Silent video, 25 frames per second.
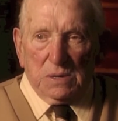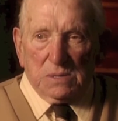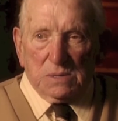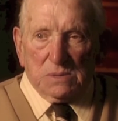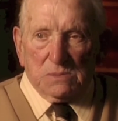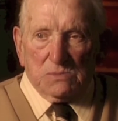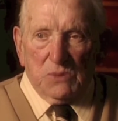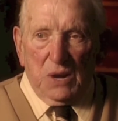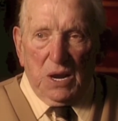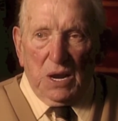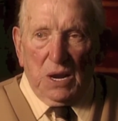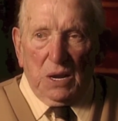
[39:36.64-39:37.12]

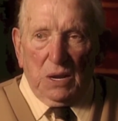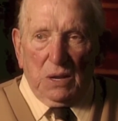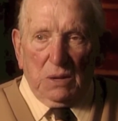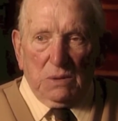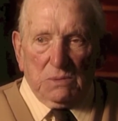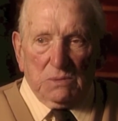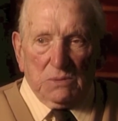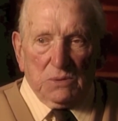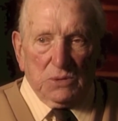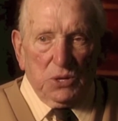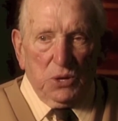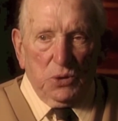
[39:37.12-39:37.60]

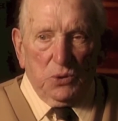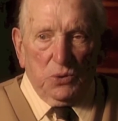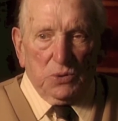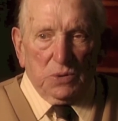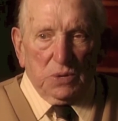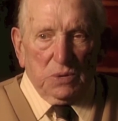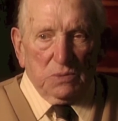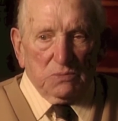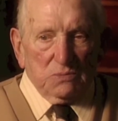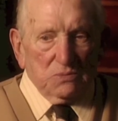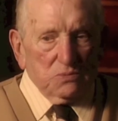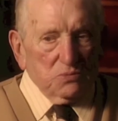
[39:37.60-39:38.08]
whether
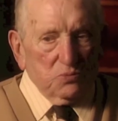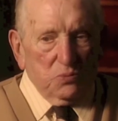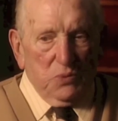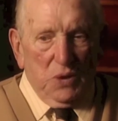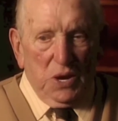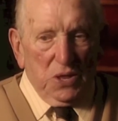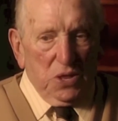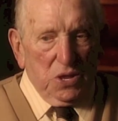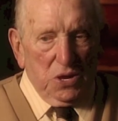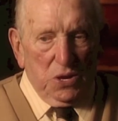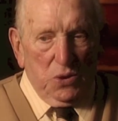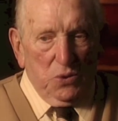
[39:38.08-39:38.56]

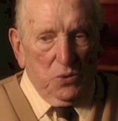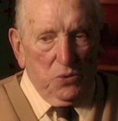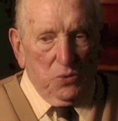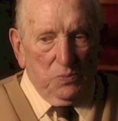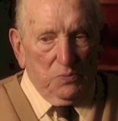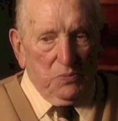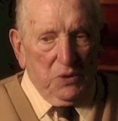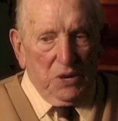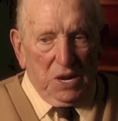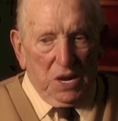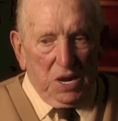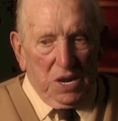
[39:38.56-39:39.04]
you
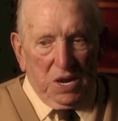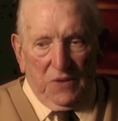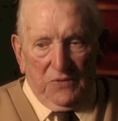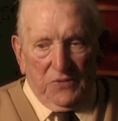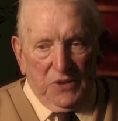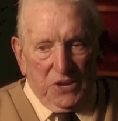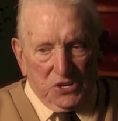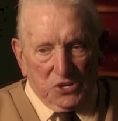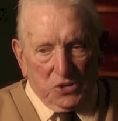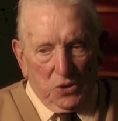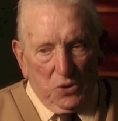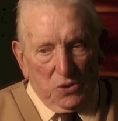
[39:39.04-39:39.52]
believe
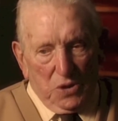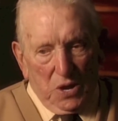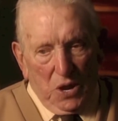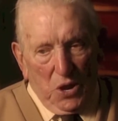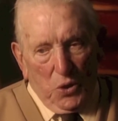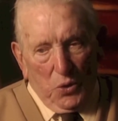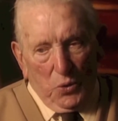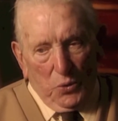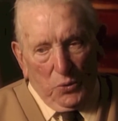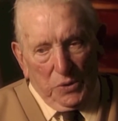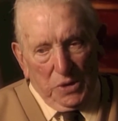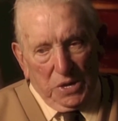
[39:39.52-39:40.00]
this or
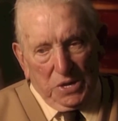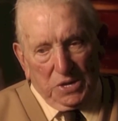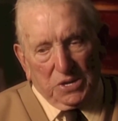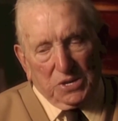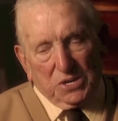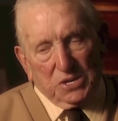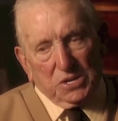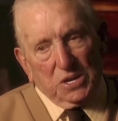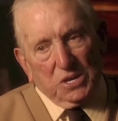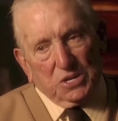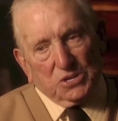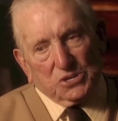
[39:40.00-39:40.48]
no,
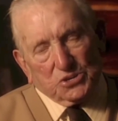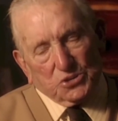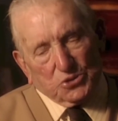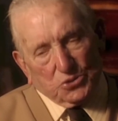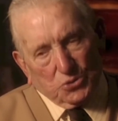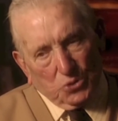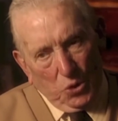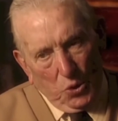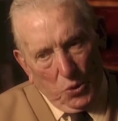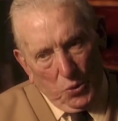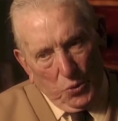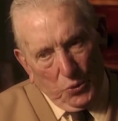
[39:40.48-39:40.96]
it's
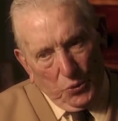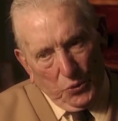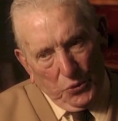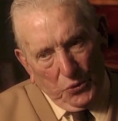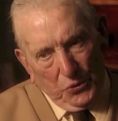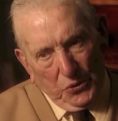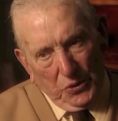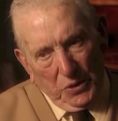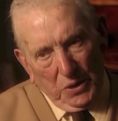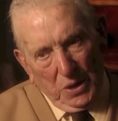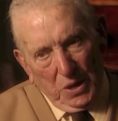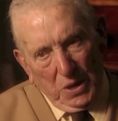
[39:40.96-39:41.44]

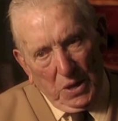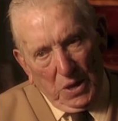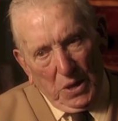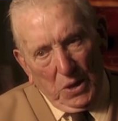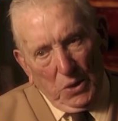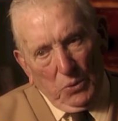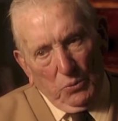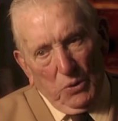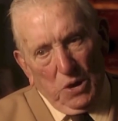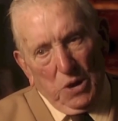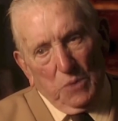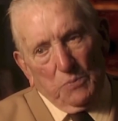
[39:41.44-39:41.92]
truth.
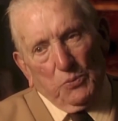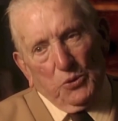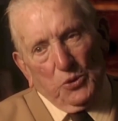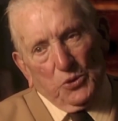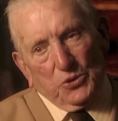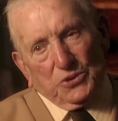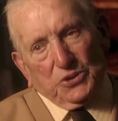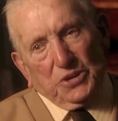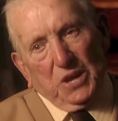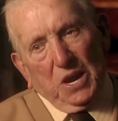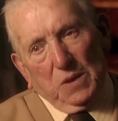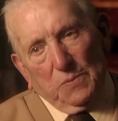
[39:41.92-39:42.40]
We
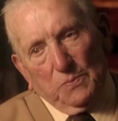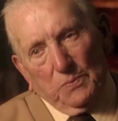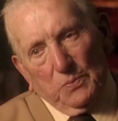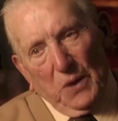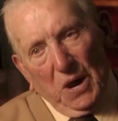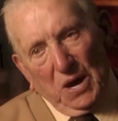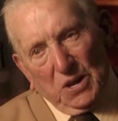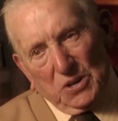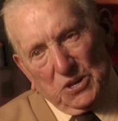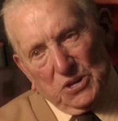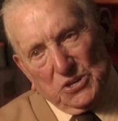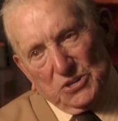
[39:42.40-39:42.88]
put dead
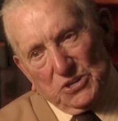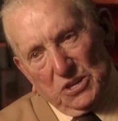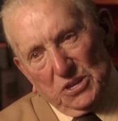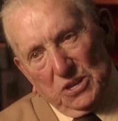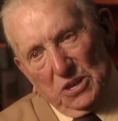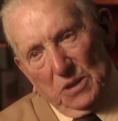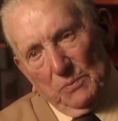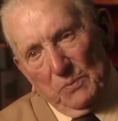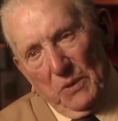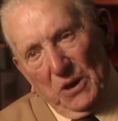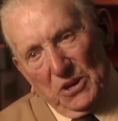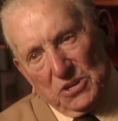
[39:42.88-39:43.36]
bodies in
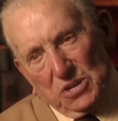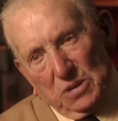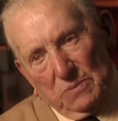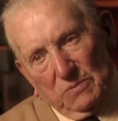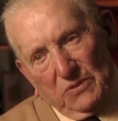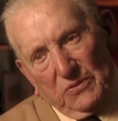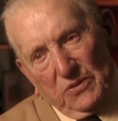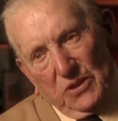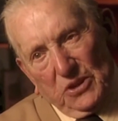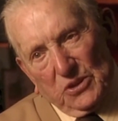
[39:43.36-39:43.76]
the bottom of the